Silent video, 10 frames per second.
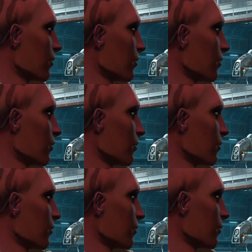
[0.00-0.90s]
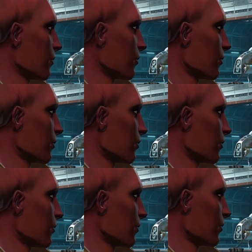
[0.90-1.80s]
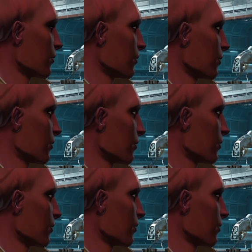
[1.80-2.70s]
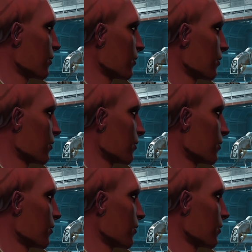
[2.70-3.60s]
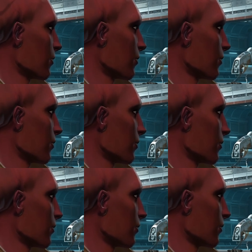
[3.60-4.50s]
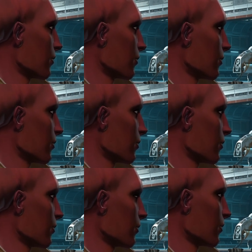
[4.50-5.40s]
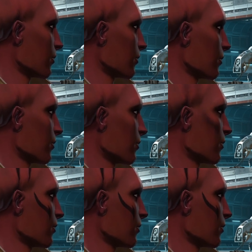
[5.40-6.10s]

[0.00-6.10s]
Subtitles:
(silence)